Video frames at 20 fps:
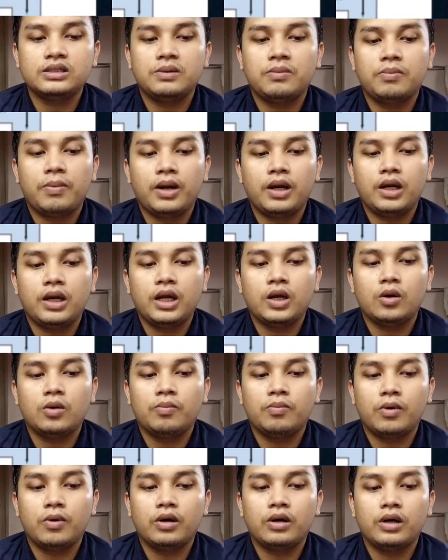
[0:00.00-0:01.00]
depending
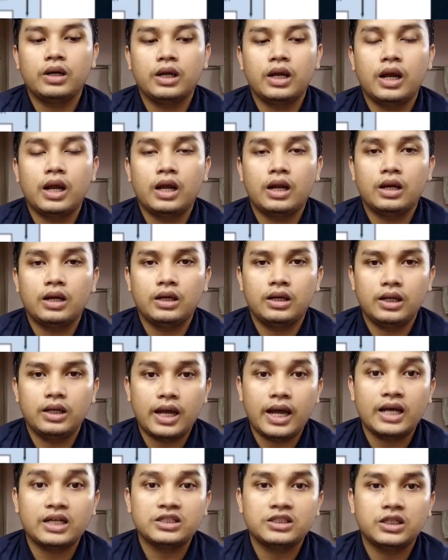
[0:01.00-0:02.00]
upon the
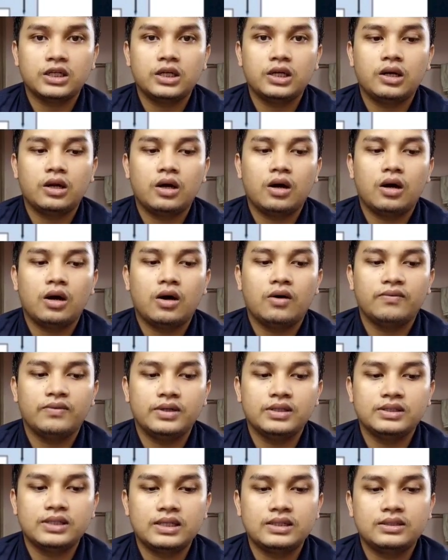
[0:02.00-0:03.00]
action of
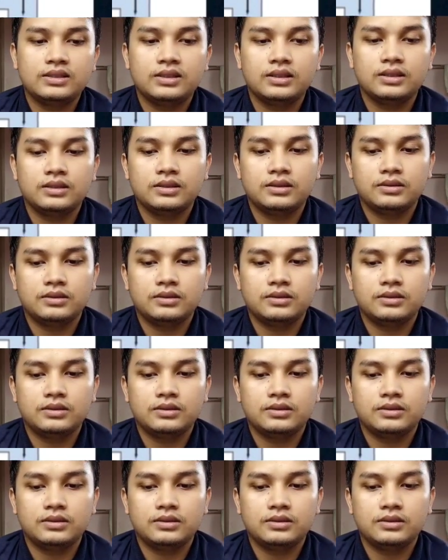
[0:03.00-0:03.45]
the sensor.